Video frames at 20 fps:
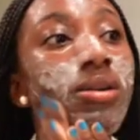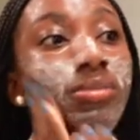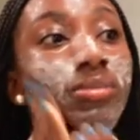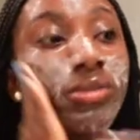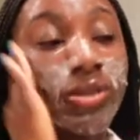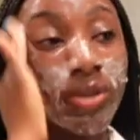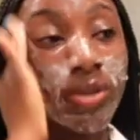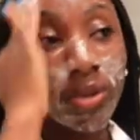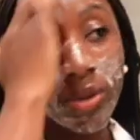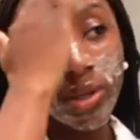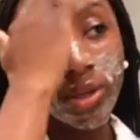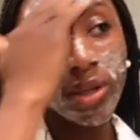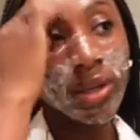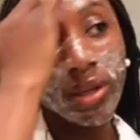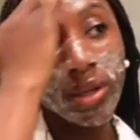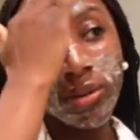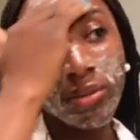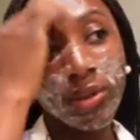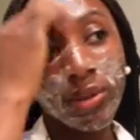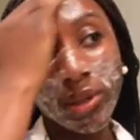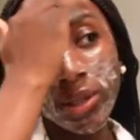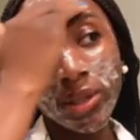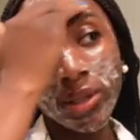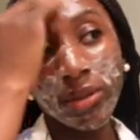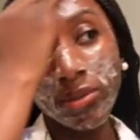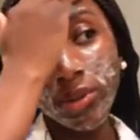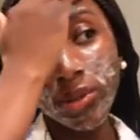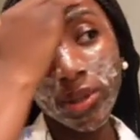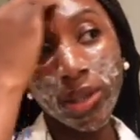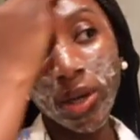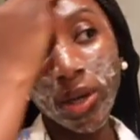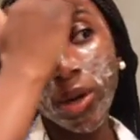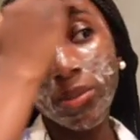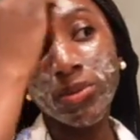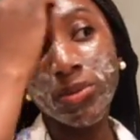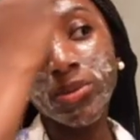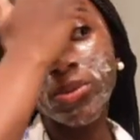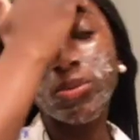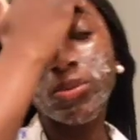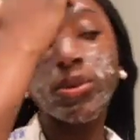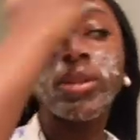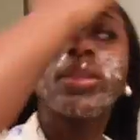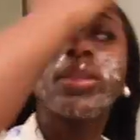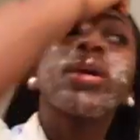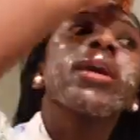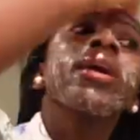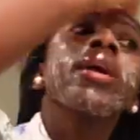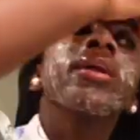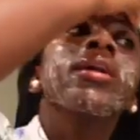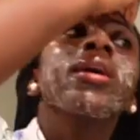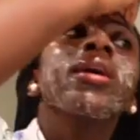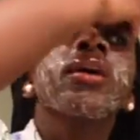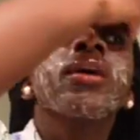So it really helps with that.